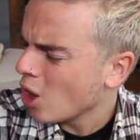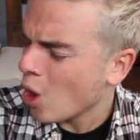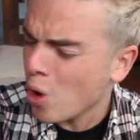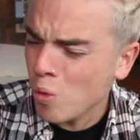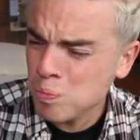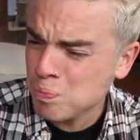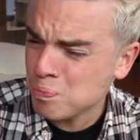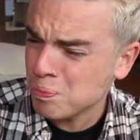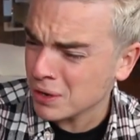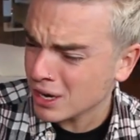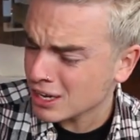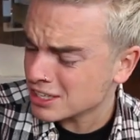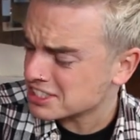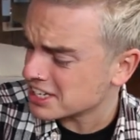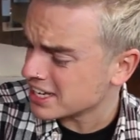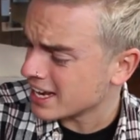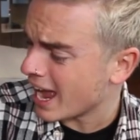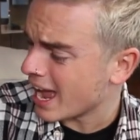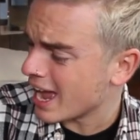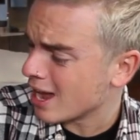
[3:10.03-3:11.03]
Oh,
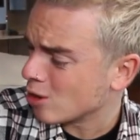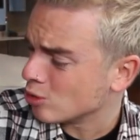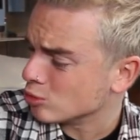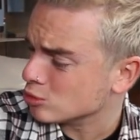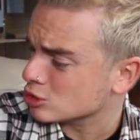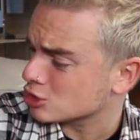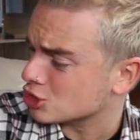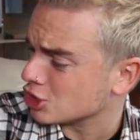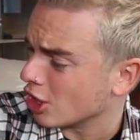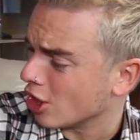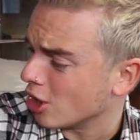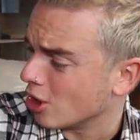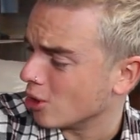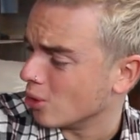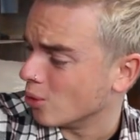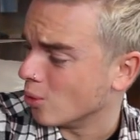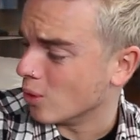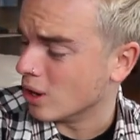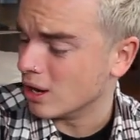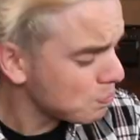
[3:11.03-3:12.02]
bloody hell,
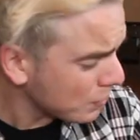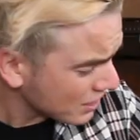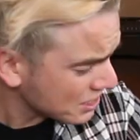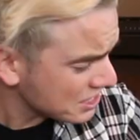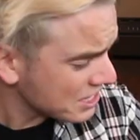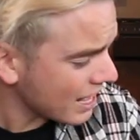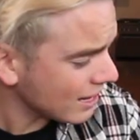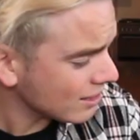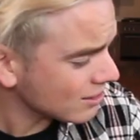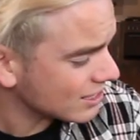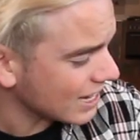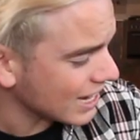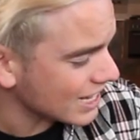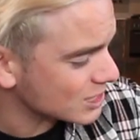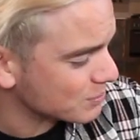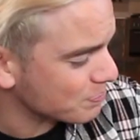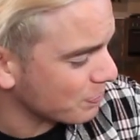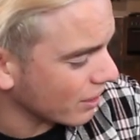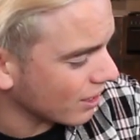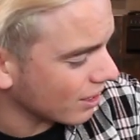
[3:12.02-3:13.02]
Joe. Bloody hell,
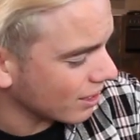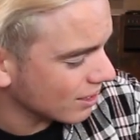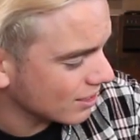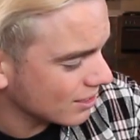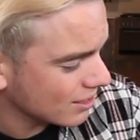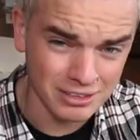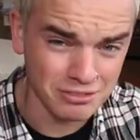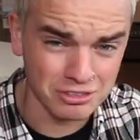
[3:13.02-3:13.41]
Casper.